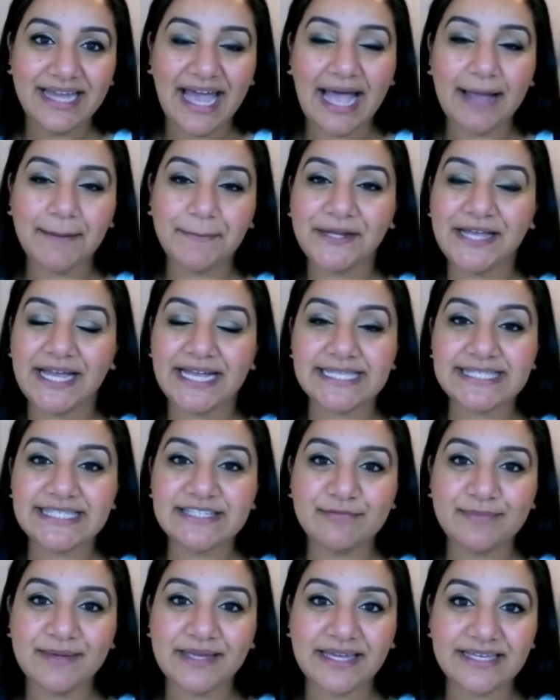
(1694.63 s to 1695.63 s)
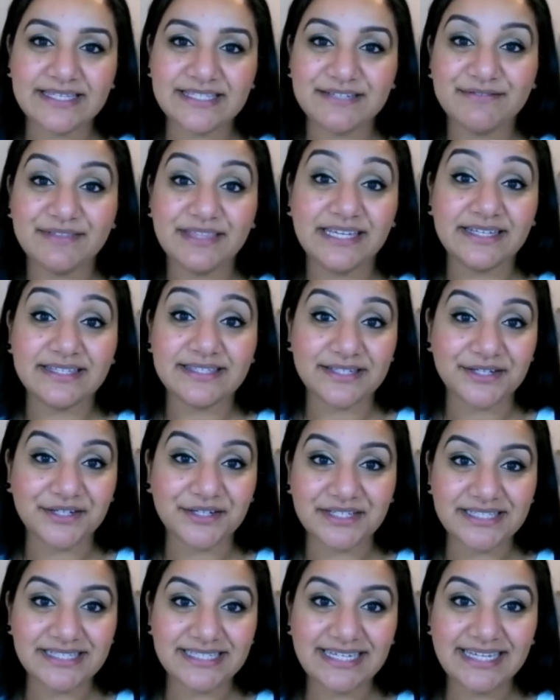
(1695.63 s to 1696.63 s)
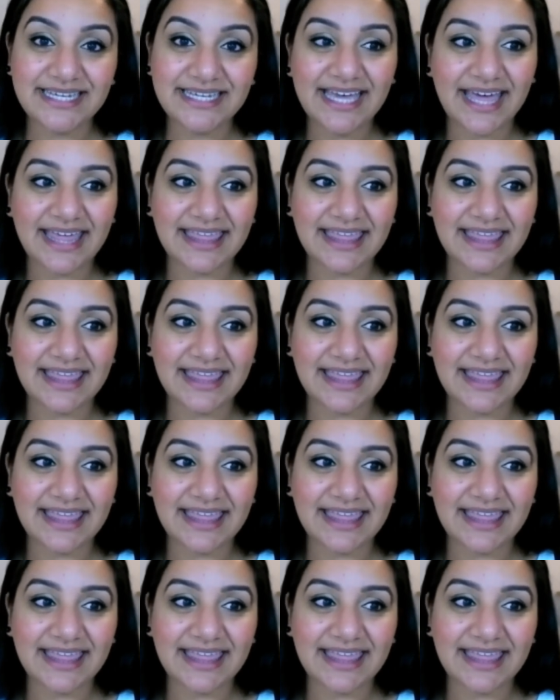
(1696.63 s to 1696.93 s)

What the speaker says: apprehensive because of the uncertainty.